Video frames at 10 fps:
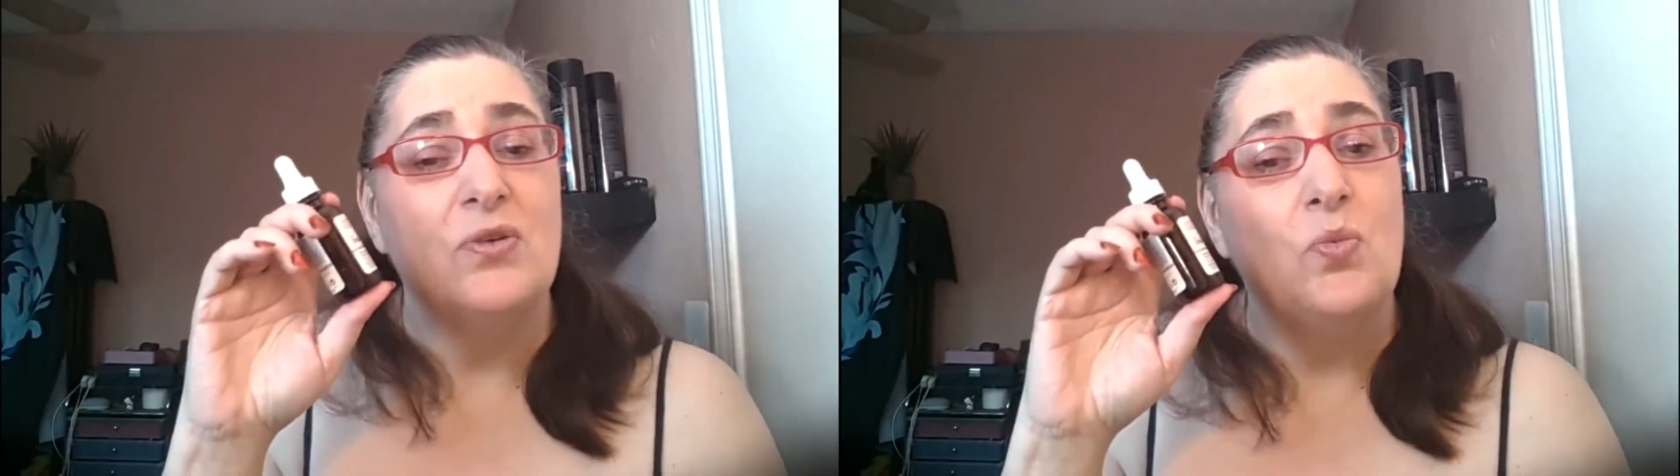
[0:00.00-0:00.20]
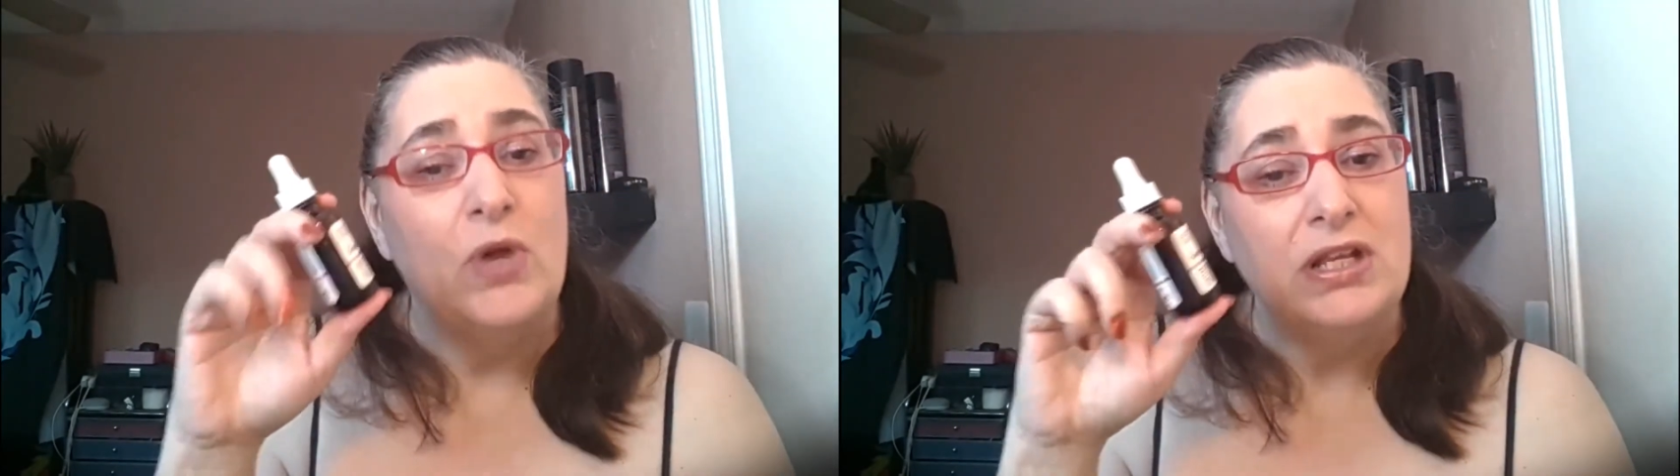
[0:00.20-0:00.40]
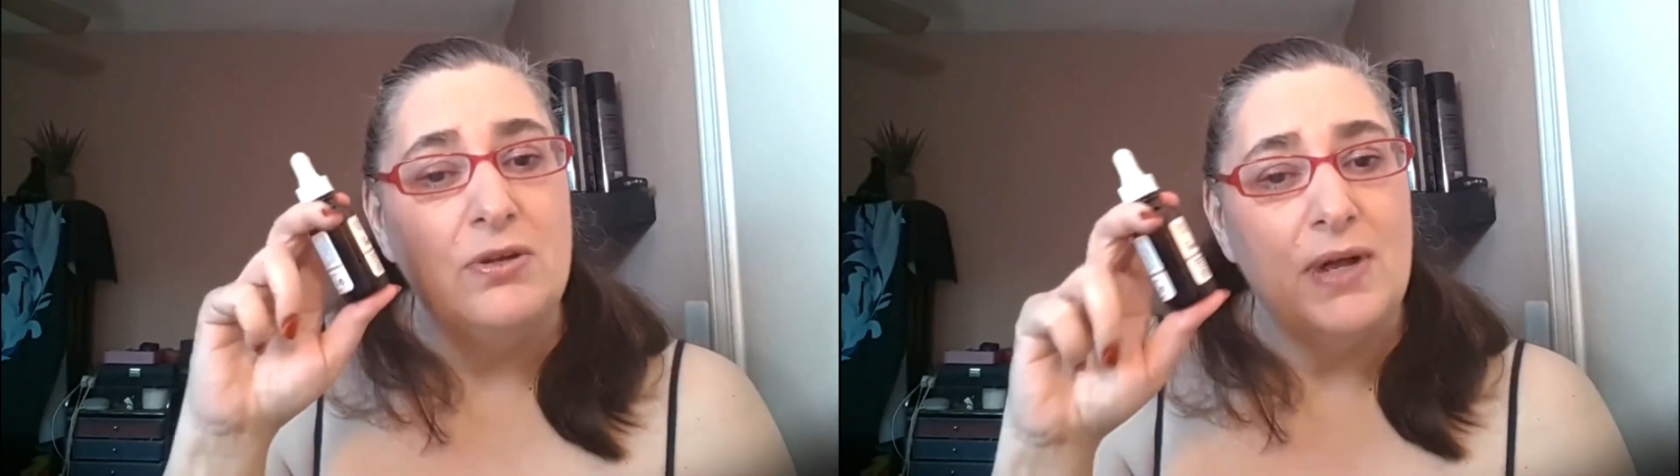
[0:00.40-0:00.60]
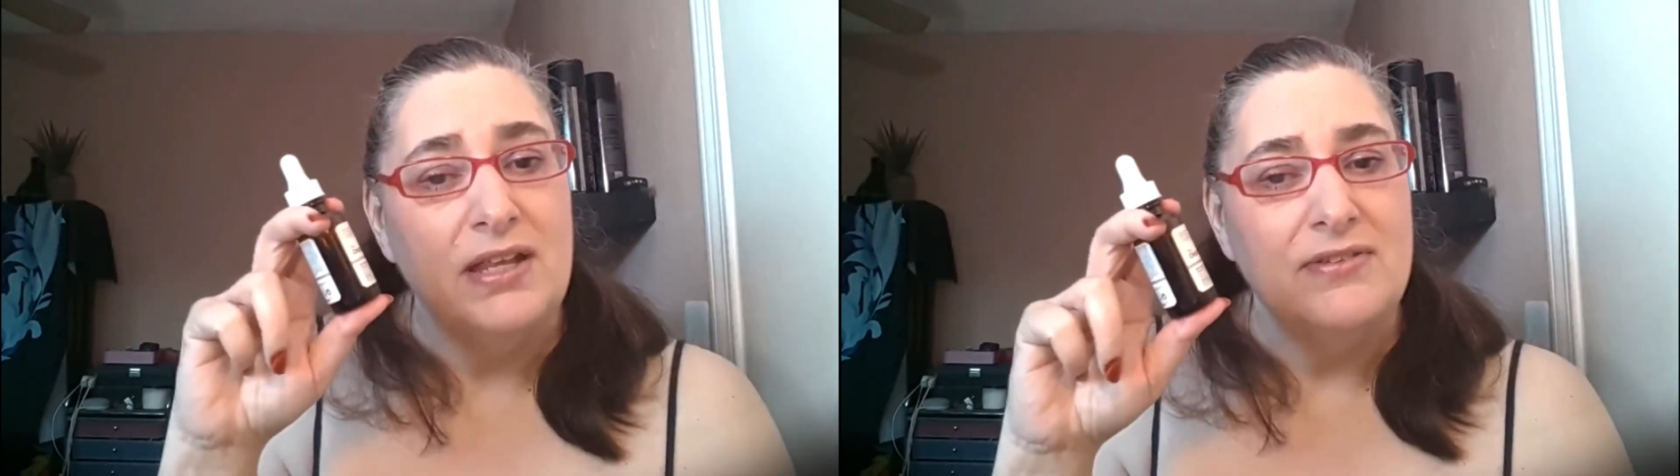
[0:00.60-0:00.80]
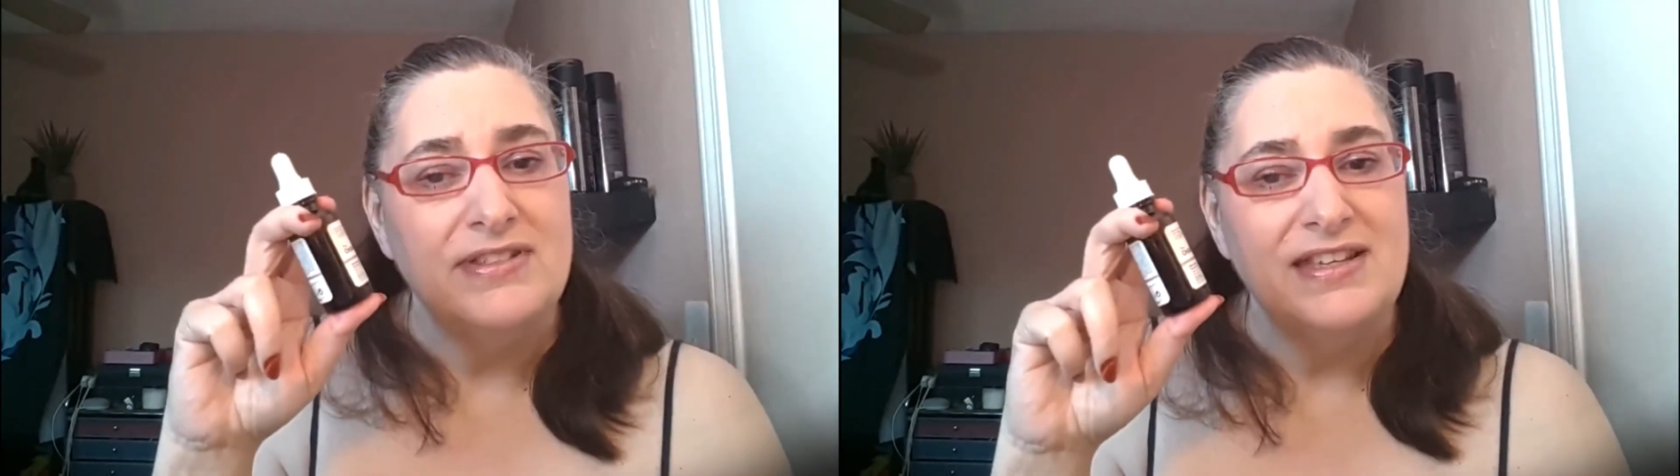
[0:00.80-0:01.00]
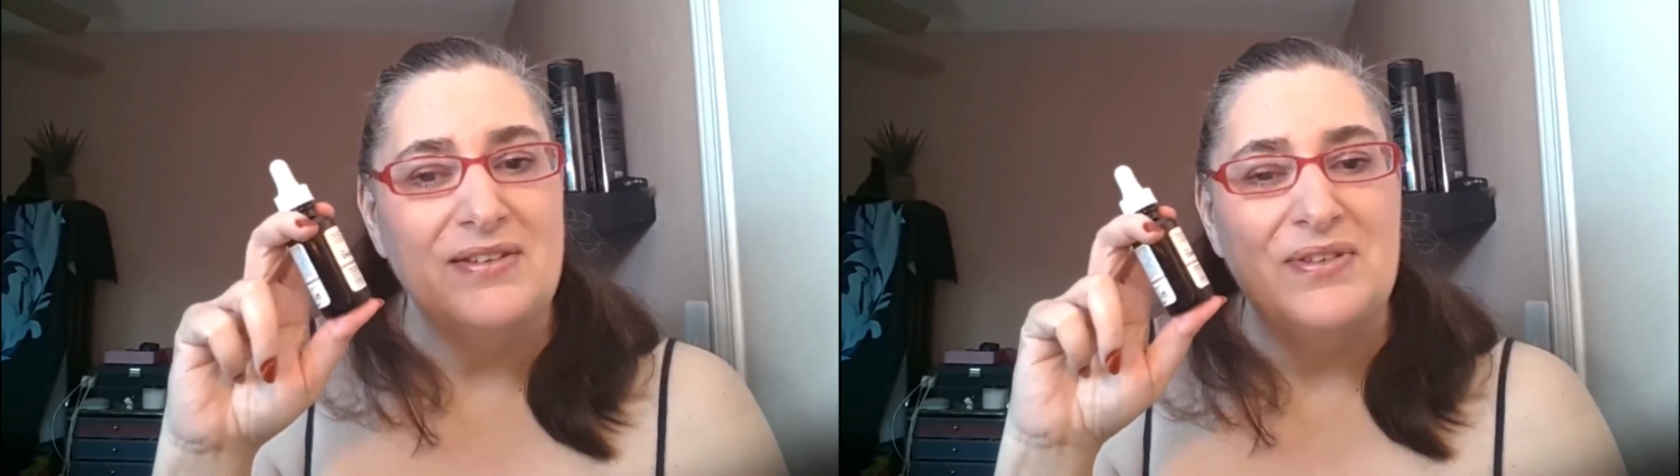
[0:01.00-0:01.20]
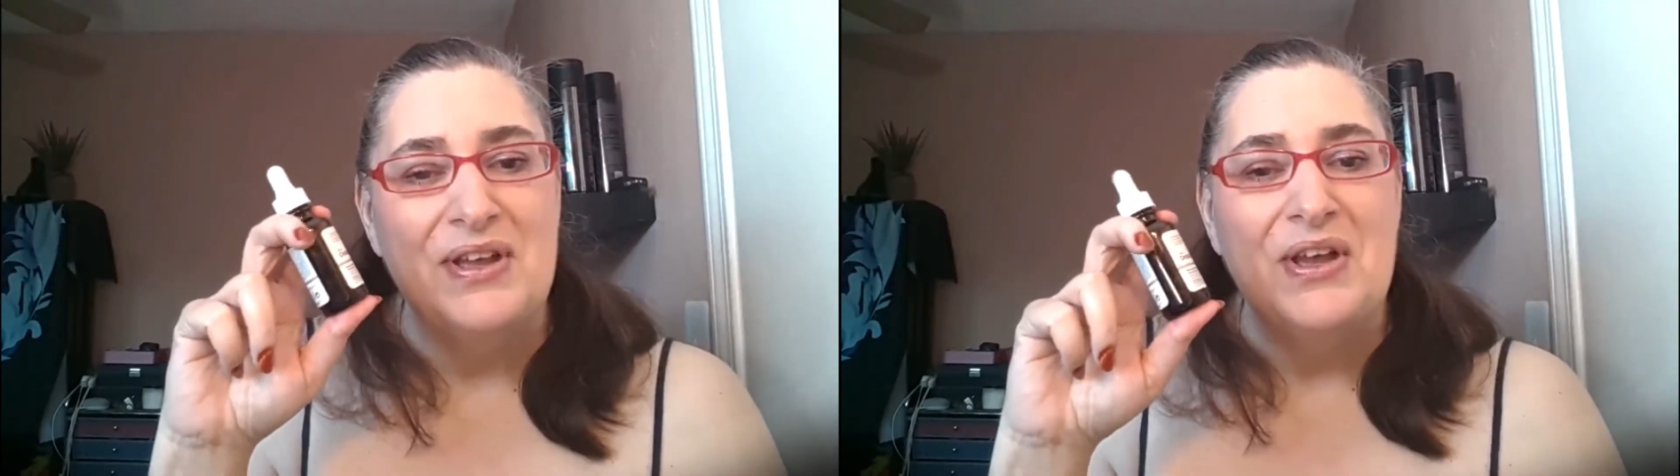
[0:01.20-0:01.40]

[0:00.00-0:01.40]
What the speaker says: And when do I use it?